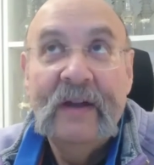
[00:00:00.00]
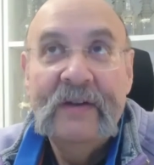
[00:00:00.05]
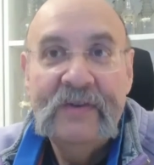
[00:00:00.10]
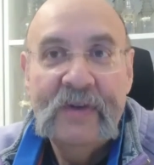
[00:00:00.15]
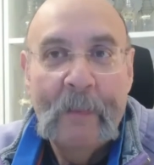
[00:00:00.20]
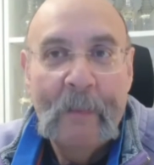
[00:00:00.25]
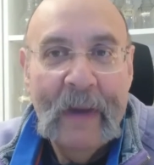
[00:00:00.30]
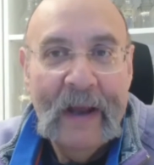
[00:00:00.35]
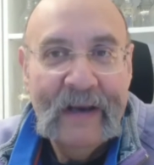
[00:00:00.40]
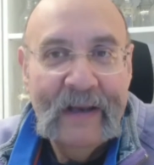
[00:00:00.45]

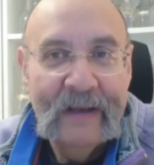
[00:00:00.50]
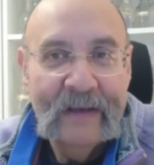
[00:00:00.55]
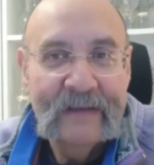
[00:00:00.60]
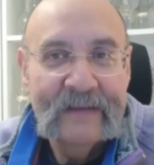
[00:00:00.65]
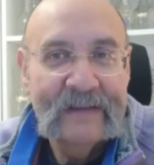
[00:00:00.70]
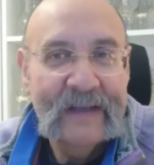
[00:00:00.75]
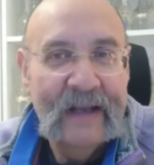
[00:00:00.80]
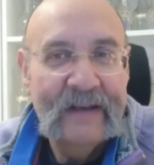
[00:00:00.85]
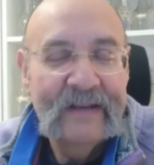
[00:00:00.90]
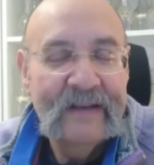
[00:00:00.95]
Germanic,
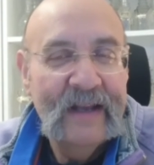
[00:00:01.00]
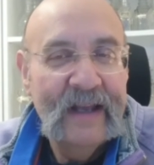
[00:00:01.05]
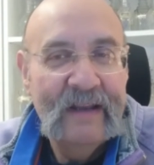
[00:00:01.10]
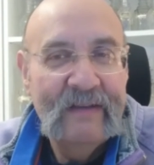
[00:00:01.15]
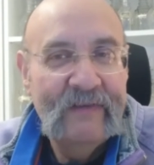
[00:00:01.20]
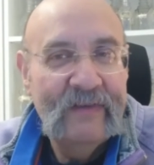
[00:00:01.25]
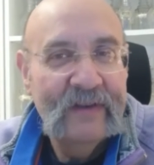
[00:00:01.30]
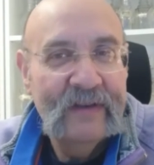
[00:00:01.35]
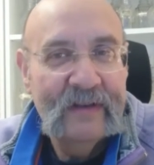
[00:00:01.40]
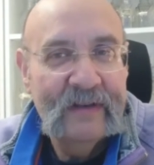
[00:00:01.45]

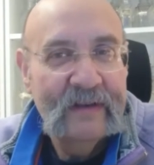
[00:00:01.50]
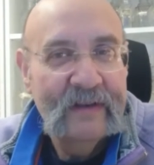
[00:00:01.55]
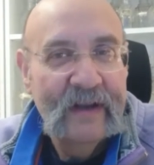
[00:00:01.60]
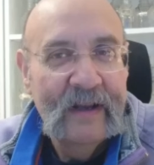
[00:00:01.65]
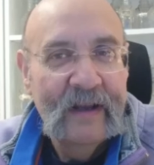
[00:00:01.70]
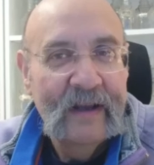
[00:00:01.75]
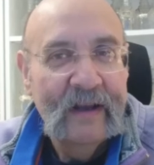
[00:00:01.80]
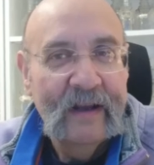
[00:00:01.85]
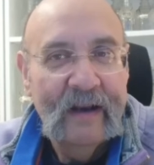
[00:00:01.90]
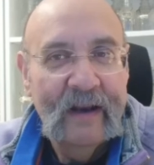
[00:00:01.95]
Scandinavian
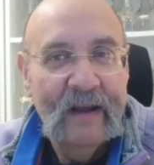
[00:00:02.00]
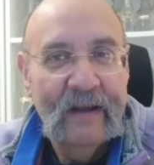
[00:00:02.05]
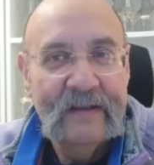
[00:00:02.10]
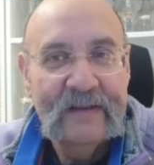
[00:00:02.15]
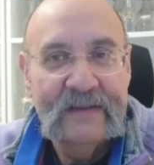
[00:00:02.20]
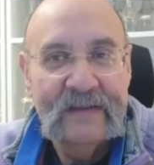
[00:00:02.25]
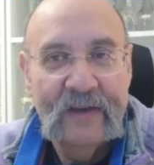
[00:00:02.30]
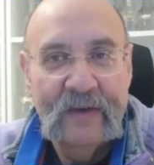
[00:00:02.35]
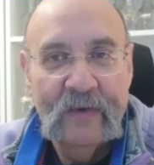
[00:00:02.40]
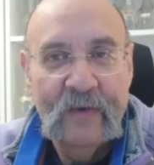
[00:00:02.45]

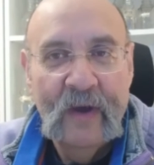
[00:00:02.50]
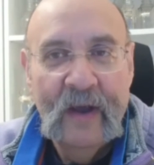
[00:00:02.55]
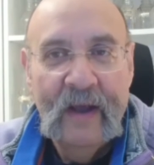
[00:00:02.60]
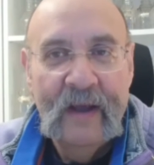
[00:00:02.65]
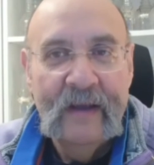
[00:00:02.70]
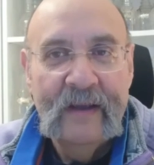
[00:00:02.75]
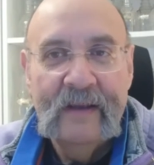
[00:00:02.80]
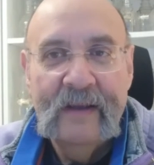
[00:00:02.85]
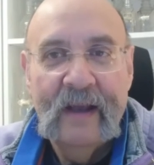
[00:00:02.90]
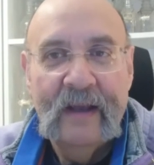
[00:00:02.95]
glass. So
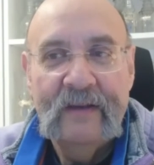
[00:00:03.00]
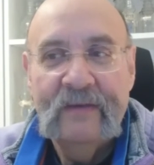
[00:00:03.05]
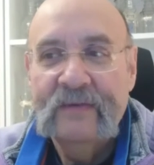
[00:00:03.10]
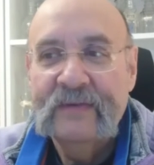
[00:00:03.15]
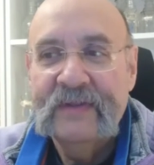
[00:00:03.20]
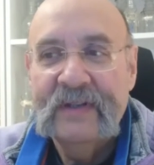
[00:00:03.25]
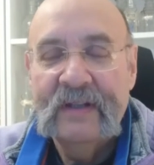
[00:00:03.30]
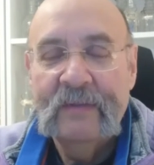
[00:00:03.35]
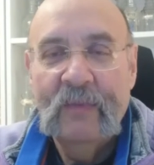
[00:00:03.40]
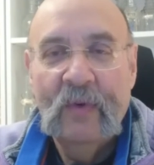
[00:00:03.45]
yeah, you'll
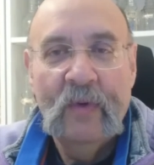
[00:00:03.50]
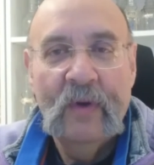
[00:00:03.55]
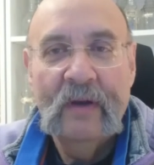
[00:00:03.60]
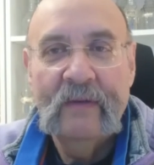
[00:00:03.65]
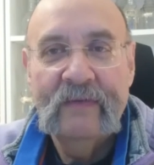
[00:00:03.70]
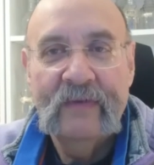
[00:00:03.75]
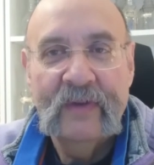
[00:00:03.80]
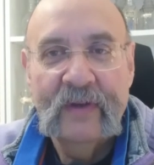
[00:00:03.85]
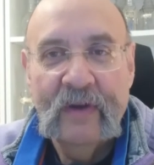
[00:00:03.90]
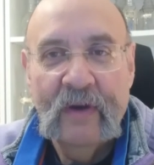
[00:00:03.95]
see them all
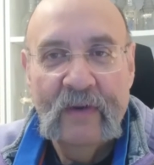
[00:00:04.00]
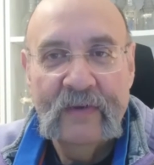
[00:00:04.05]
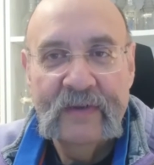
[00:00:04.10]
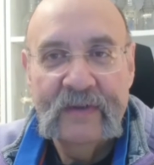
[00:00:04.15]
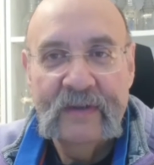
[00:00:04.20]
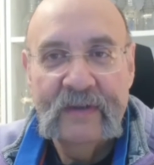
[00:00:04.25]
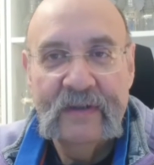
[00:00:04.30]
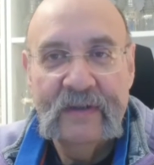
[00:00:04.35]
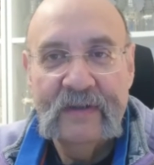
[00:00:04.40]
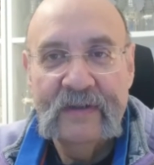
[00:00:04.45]
over the
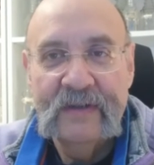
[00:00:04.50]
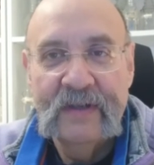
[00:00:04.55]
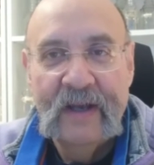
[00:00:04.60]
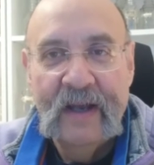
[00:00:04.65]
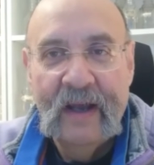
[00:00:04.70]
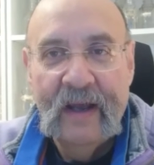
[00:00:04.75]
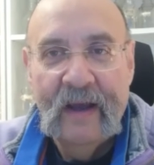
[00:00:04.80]
continent.